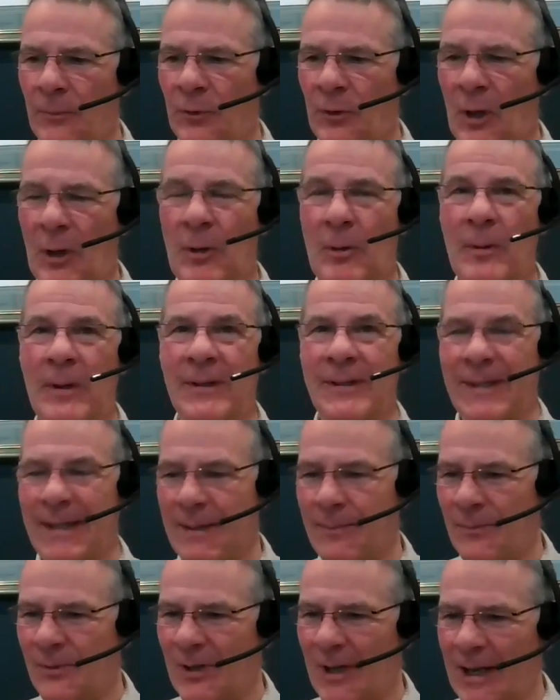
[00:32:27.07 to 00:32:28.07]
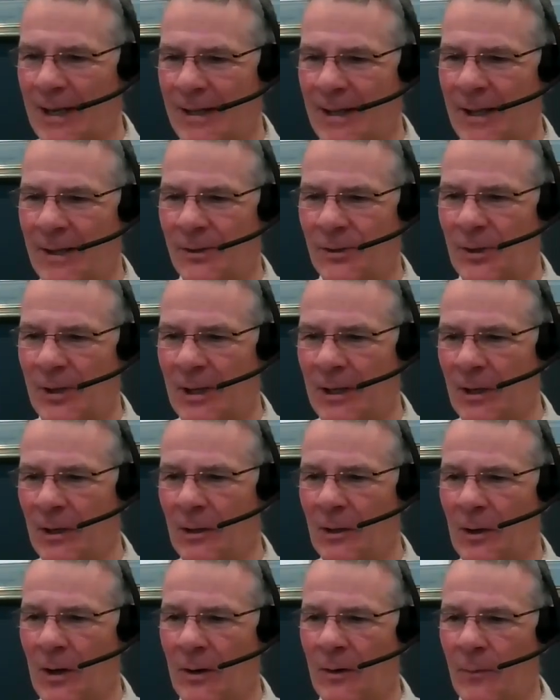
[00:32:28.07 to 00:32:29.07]
So it seems like there's a
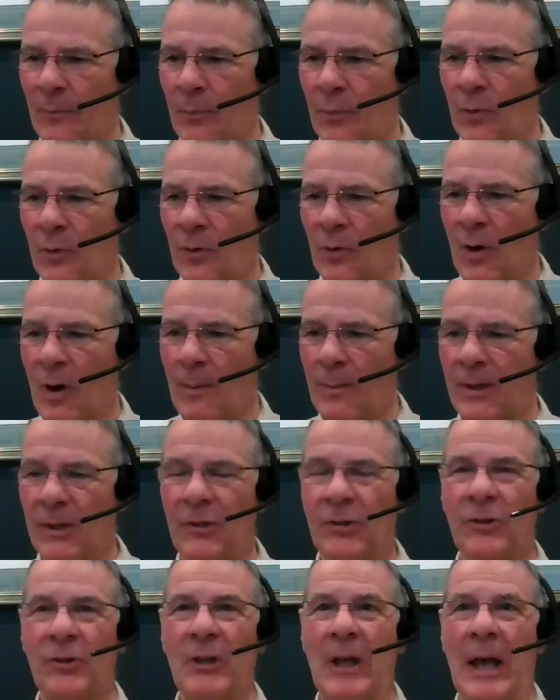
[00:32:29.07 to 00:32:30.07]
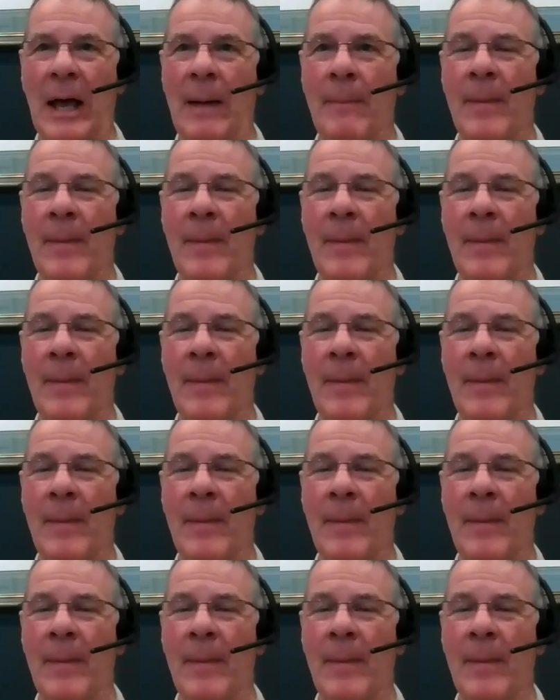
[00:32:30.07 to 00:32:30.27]
lot of promise,